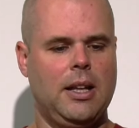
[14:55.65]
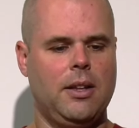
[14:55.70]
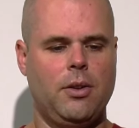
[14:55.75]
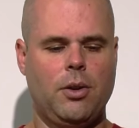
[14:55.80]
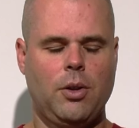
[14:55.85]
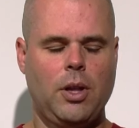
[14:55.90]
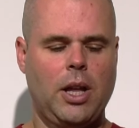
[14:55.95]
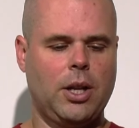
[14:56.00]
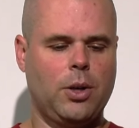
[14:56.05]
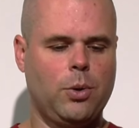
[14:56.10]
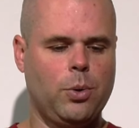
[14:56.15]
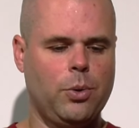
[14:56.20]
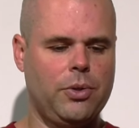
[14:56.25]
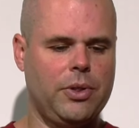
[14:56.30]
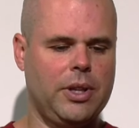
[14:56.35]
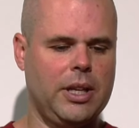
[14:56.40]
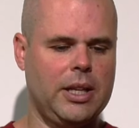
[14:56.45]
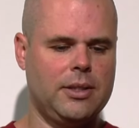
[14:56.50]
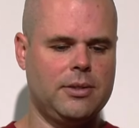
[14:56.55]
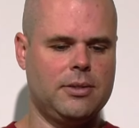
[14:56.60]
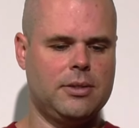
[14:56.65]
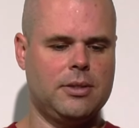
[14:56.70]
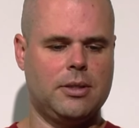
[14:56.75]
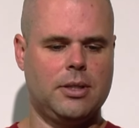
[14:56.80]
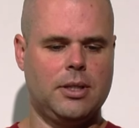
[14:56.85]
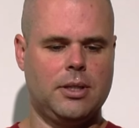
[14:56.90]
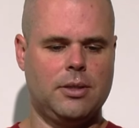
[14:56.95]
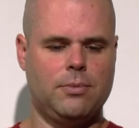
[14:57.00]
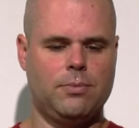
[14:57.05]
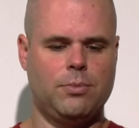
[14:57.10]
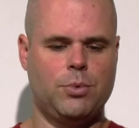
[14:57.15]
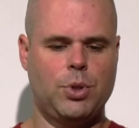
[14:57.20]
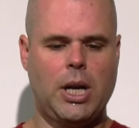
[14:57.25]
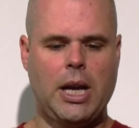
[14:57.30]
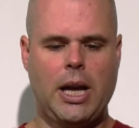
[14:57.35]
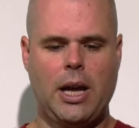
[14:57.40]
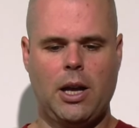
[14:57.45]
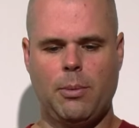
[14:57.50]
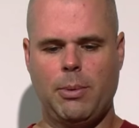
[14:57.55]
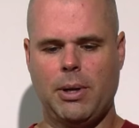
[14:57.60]
There are a lot of cool things to
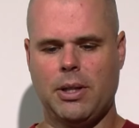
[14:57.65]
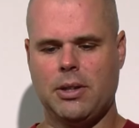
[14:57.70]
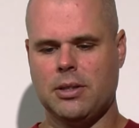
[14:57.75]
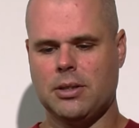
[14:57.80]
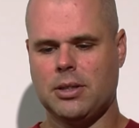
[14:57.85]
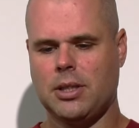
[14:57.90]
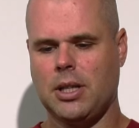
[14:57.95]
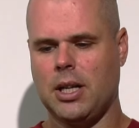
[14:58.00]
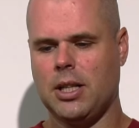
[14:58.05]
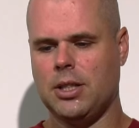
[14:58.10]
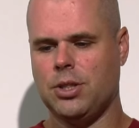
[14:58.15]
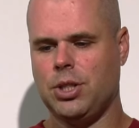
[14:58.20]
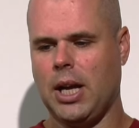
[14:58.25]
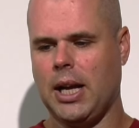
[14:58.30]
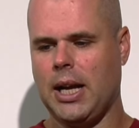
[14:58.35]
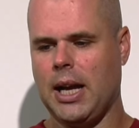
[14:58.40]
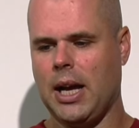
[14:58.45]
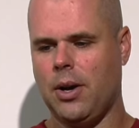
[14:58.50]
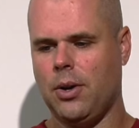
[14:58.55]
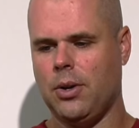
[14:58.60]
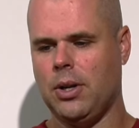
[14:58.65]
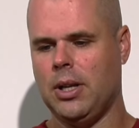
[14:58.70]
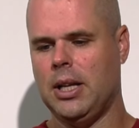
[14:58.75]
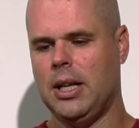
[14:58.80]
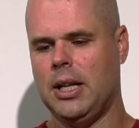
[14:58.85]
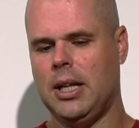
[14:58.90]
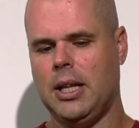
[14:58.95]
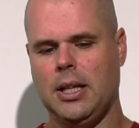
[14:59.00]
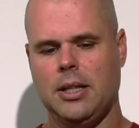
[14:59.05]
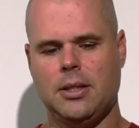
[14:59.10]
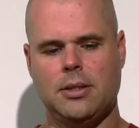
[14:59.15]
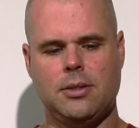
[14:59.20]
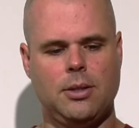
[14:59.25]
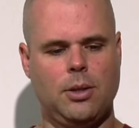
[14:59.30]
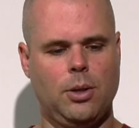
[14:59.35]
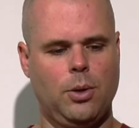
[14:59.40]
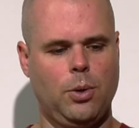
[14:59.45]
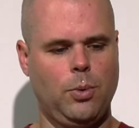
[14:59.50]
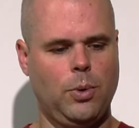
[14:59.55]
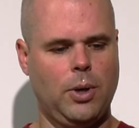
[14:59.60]
try out about this gun and check out,
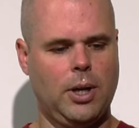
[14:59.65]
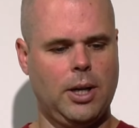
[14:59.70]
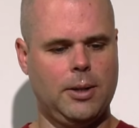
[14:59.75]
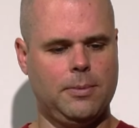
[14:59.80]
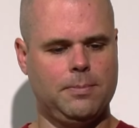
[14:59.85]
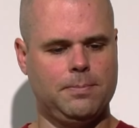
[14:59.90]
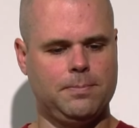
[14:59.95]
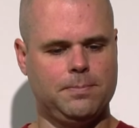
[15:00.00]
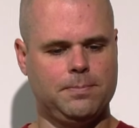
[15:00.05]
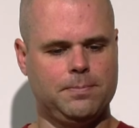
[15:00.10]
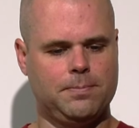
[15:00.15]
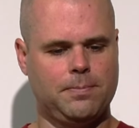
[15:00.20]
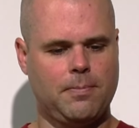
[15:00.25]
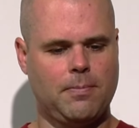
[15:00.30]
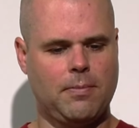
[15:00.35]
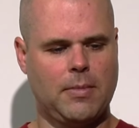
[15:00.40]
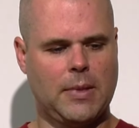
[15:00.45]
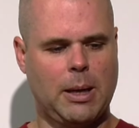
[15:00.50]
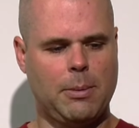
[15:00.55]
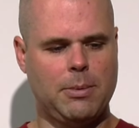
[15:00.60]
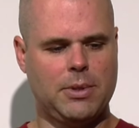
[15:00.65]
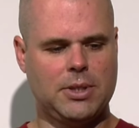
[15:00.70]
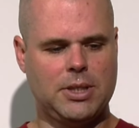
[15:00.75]
so I'm